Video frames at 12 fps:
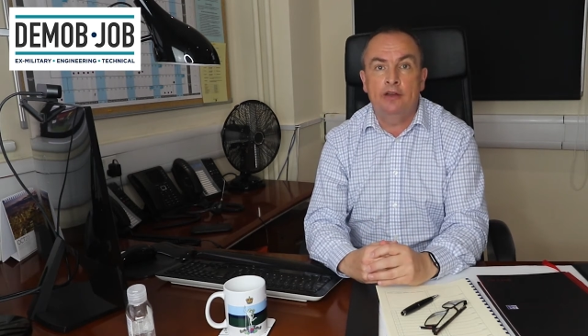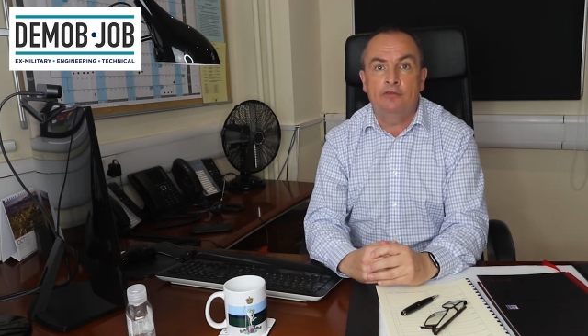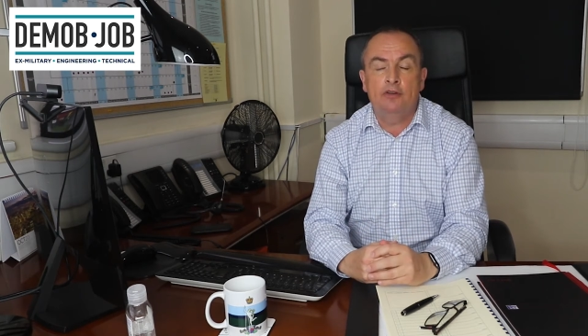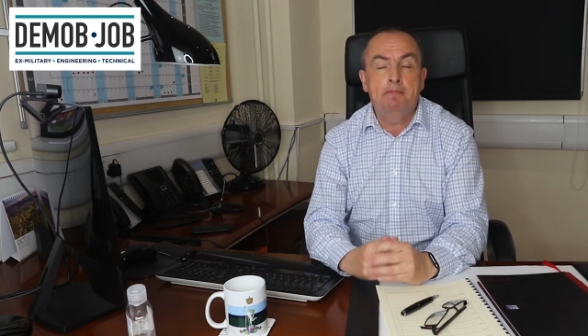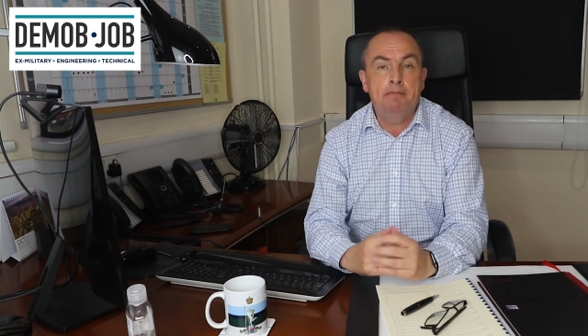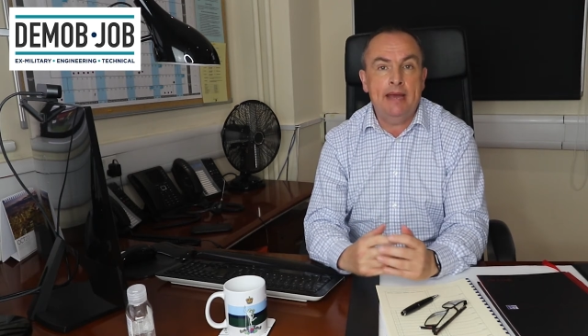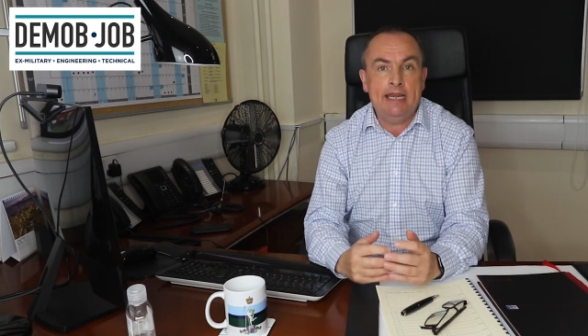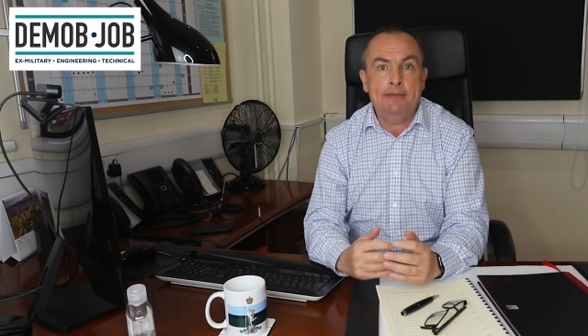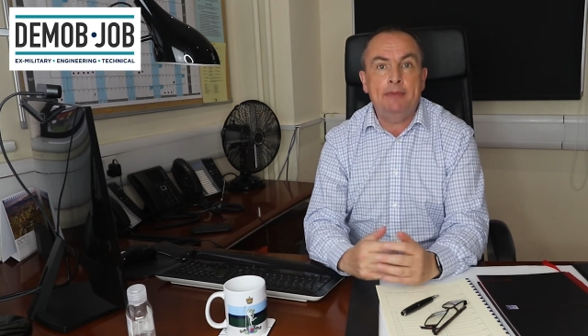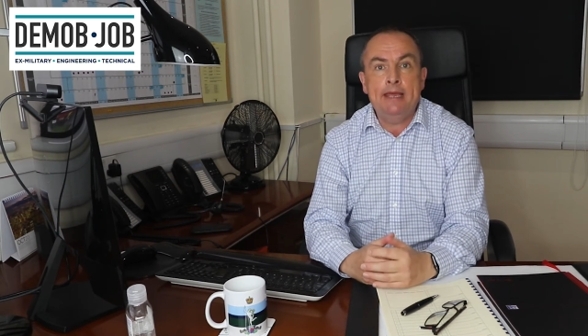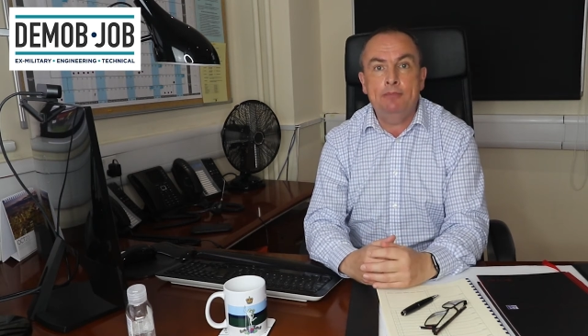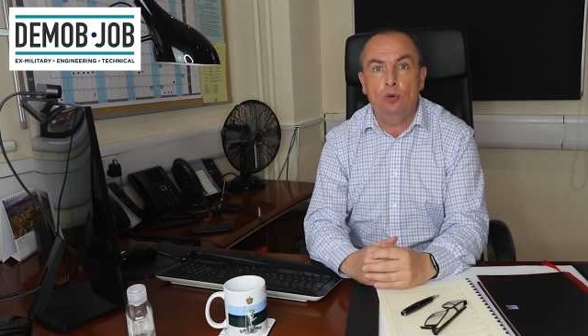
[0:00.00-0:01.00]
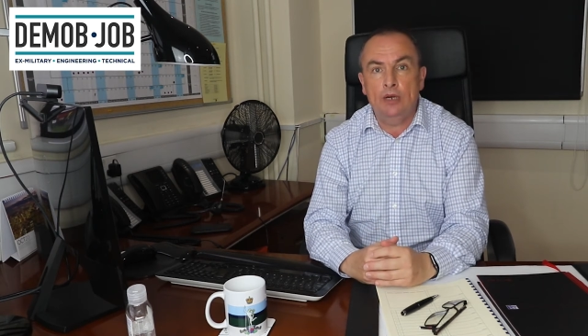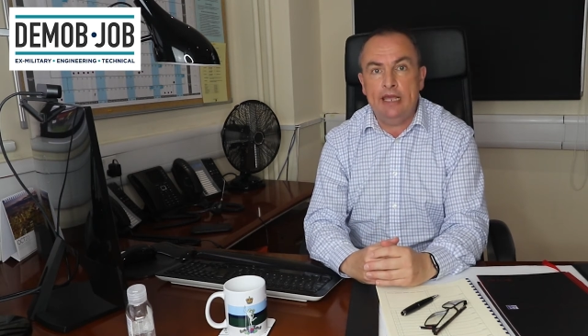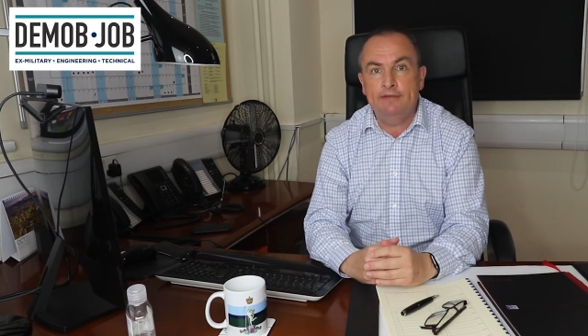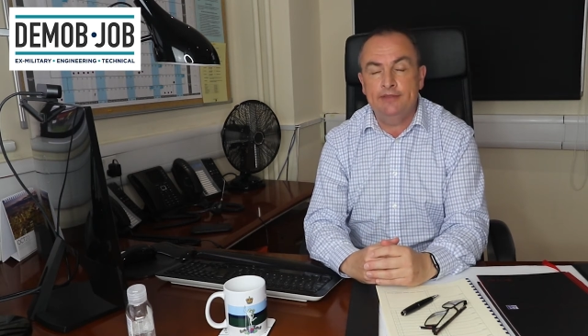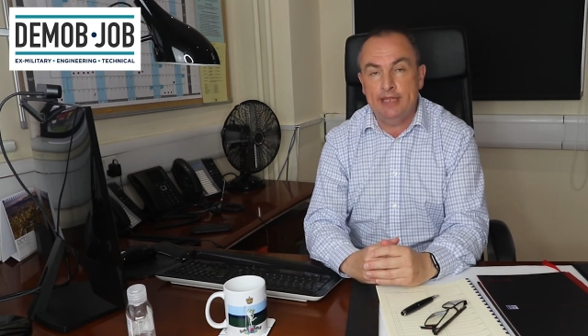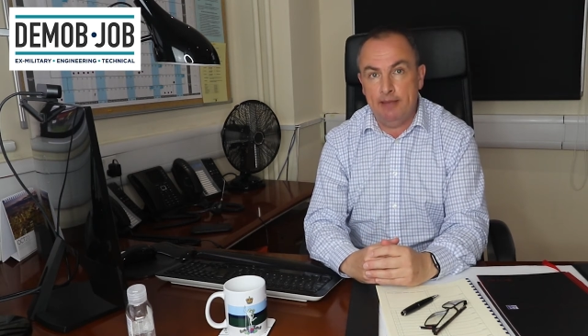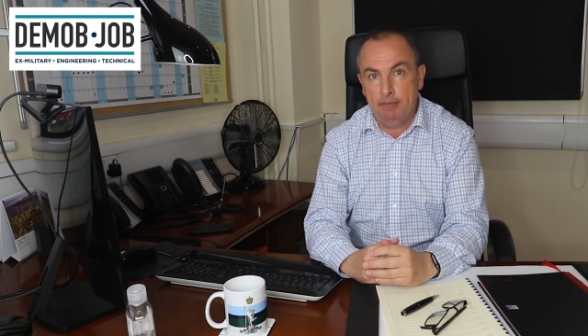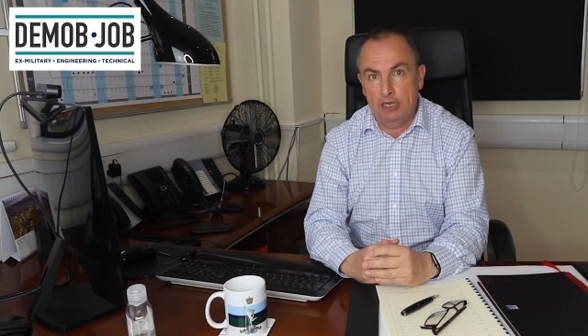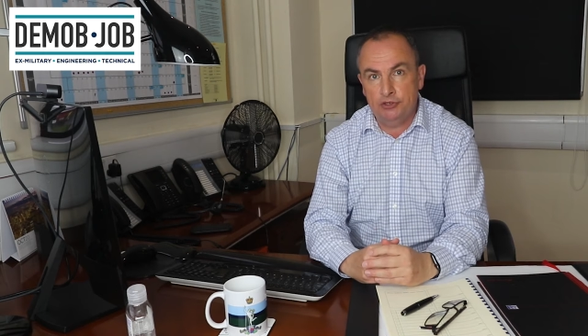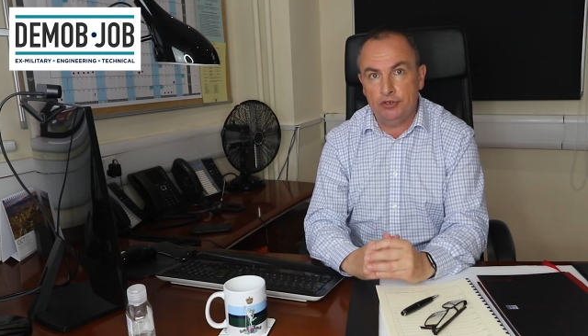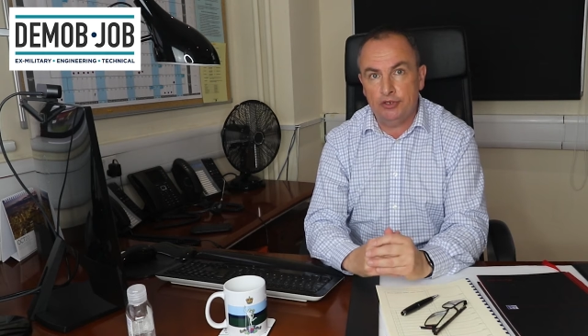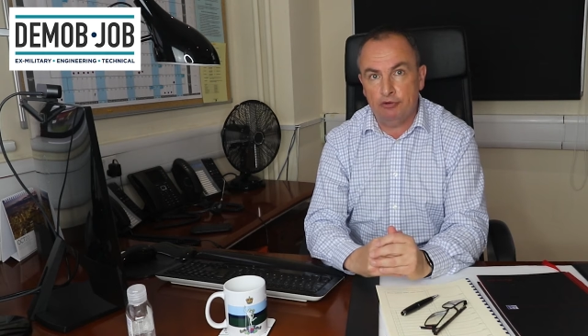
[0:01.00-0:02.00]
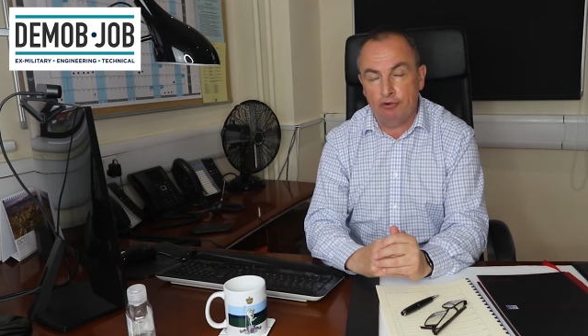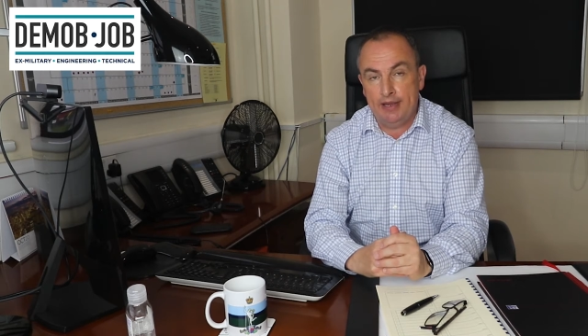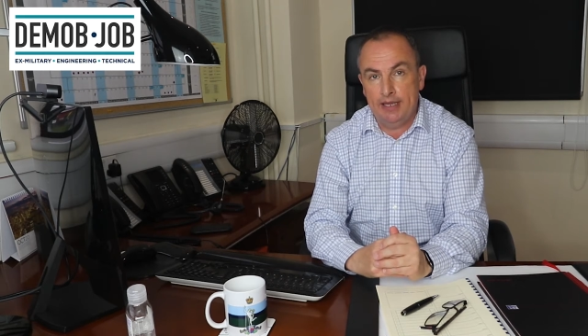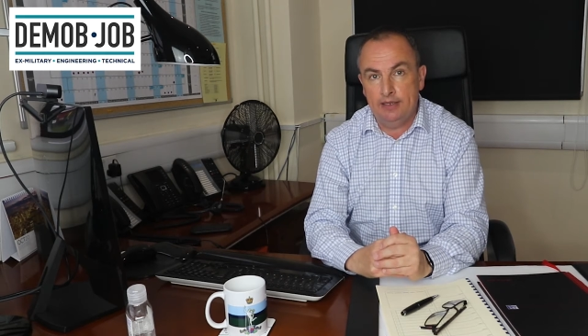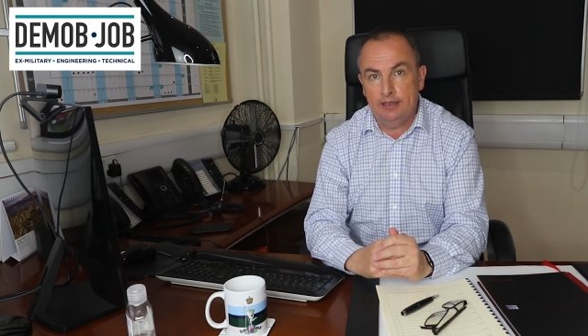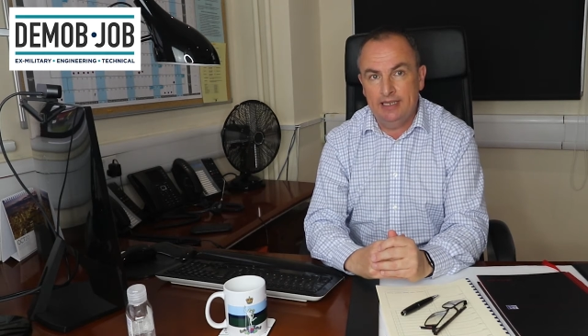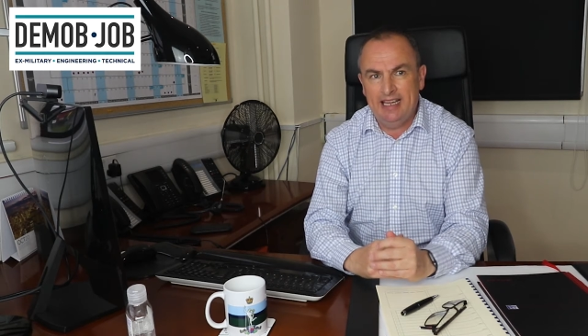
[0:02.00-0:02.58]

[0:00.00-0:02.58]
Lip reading: for many people leaving their military career,